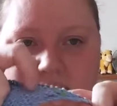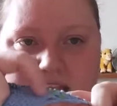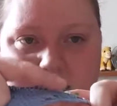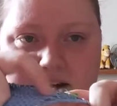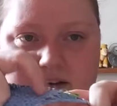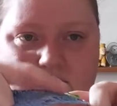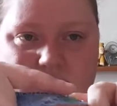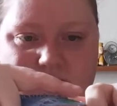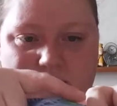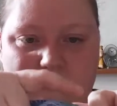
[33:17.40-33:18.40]
here,
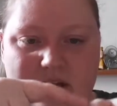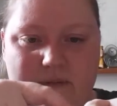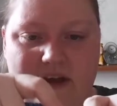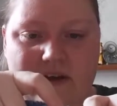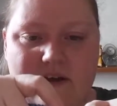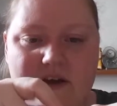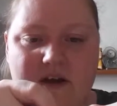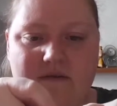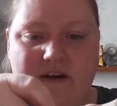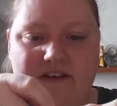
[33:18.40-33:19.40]
just to remind me
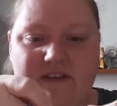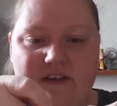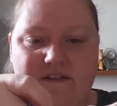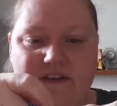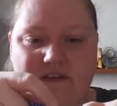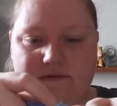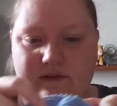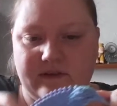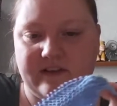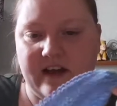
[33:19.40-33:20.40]
right side versus
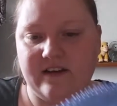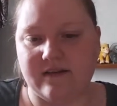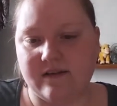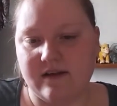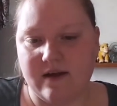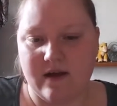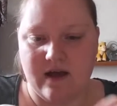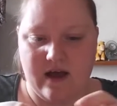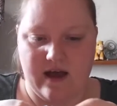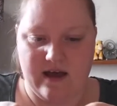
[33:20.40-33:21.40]
wrong side,
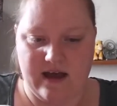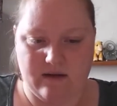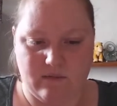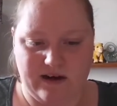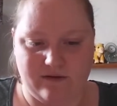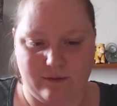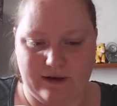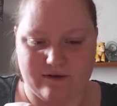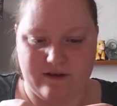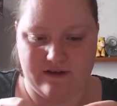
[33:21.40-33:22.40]
and when to
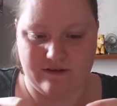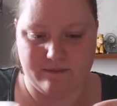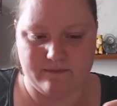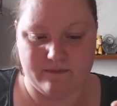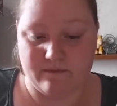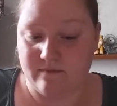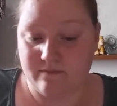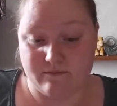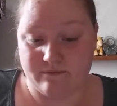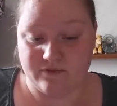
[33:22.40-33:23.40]
increase,
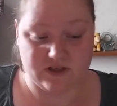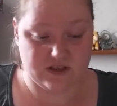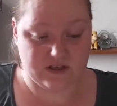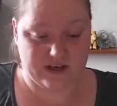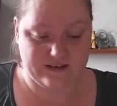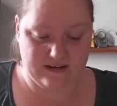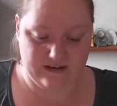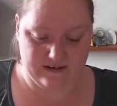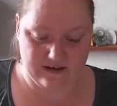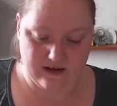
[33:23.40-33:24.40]
which is nice and
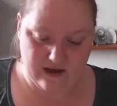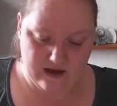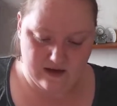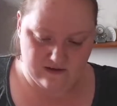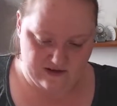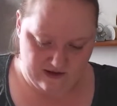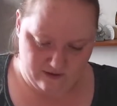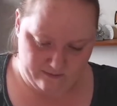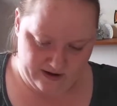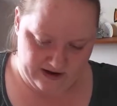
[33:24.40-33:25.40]
easy.
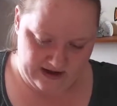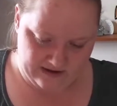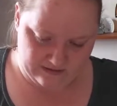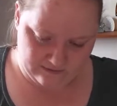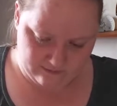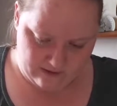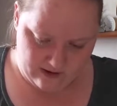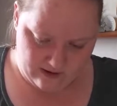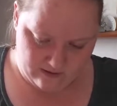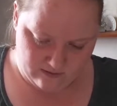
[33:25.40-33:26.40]
So my next
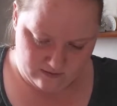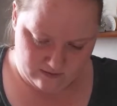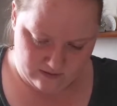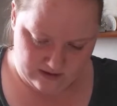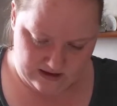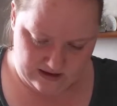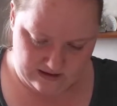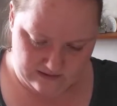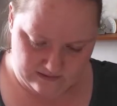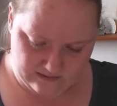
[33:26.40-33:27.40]
row
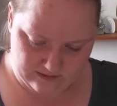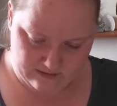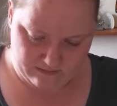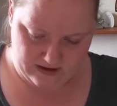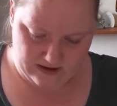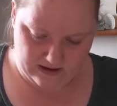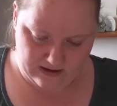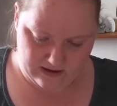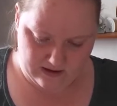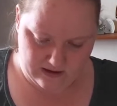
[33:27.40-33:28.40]
is going to
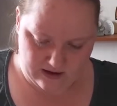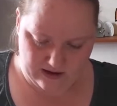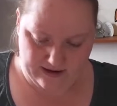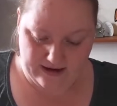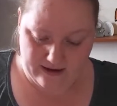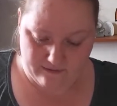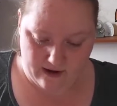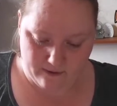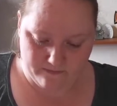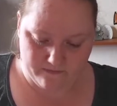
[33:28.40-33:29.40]
be a knit
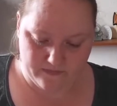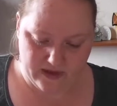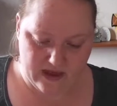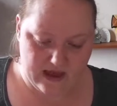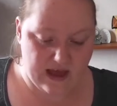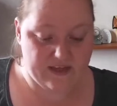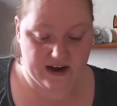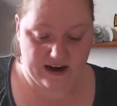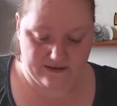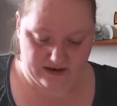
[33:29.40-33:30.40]
row, and
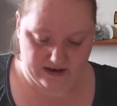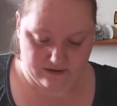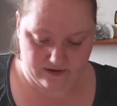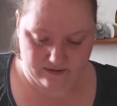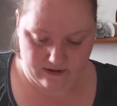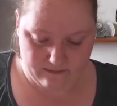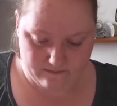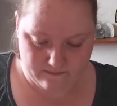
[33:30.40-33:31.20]
then I'll have an increase row.